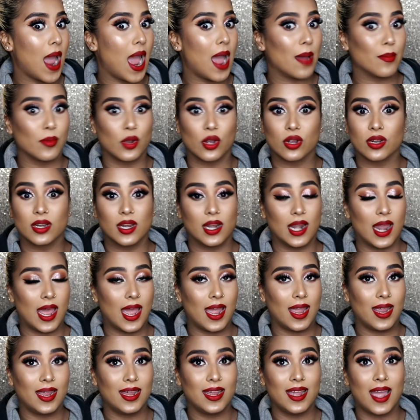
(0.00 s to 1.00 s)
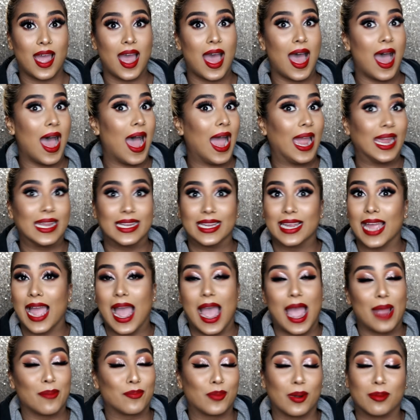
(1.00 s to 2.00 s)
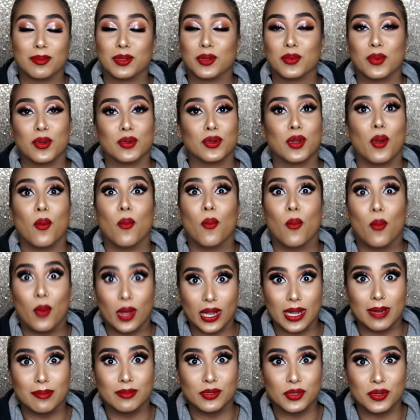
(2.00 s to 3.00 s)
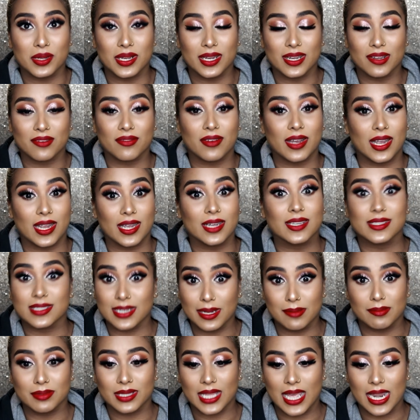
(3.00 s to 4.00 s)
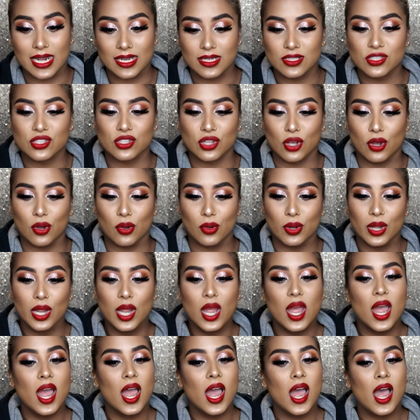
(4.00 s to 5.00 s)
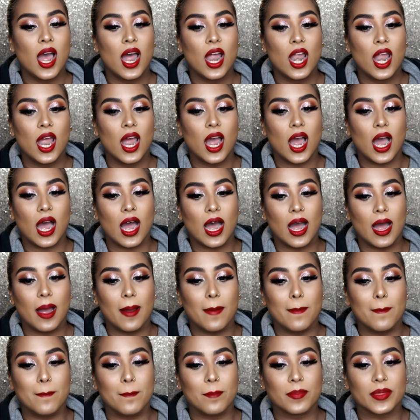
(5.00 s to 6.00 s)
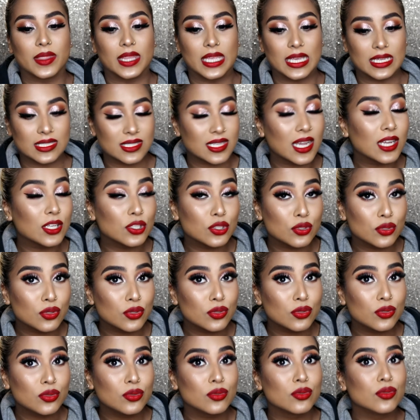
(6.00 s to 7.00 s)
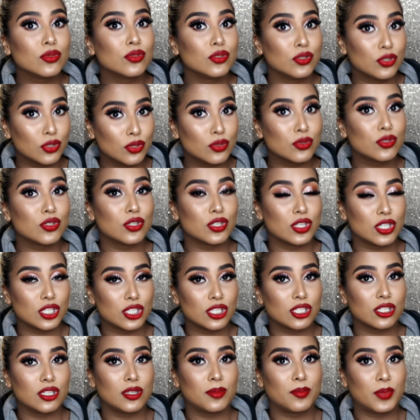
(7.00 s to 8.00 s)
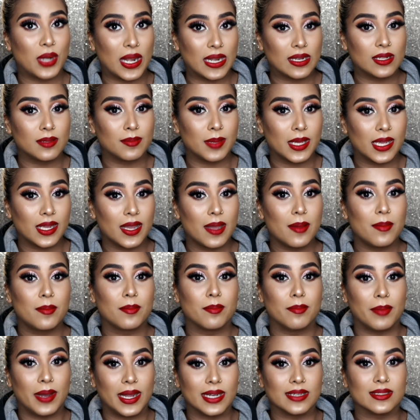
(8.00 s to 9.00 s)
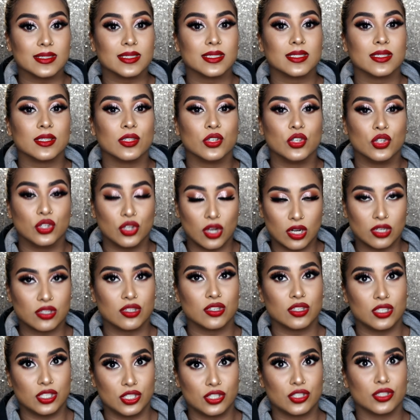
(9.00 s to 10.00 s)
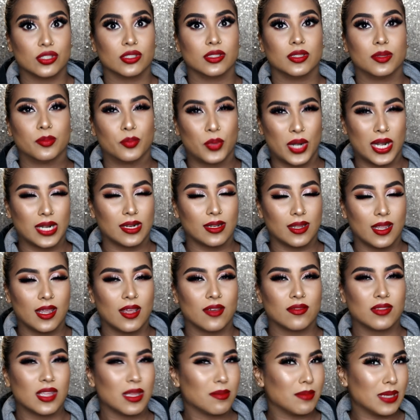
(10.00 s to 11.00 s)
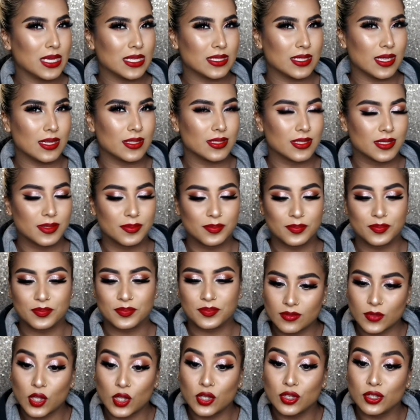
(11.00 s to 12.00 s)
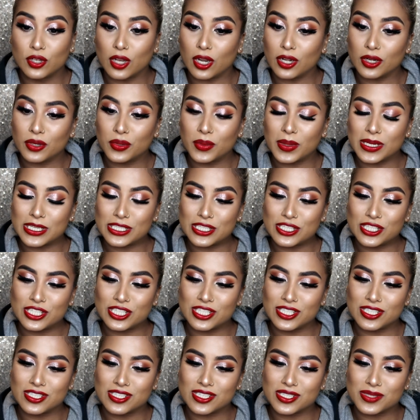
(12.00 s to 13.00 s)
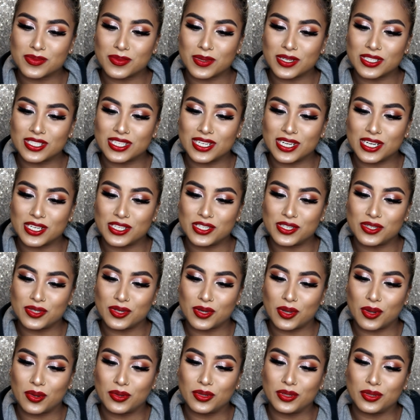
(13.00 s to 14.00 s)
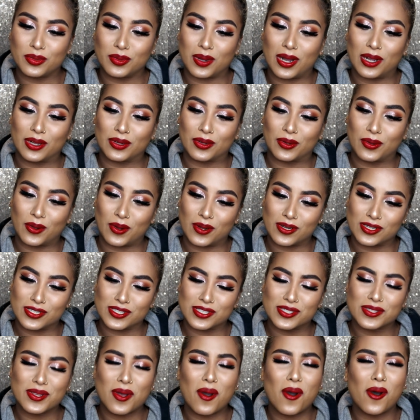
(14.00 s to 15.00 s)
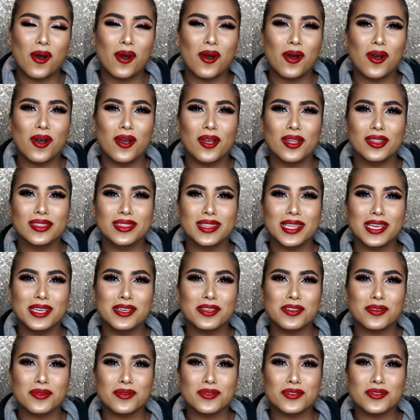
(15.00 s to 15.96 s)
I'm not gonna lie, I probably won't know what I'm doing if I attempt that. So yes, I do traditional bridal makeup, but not traditional bridal hair, if that makes sense. Not a question, just want to let you know you are gorgeous. Aw, thank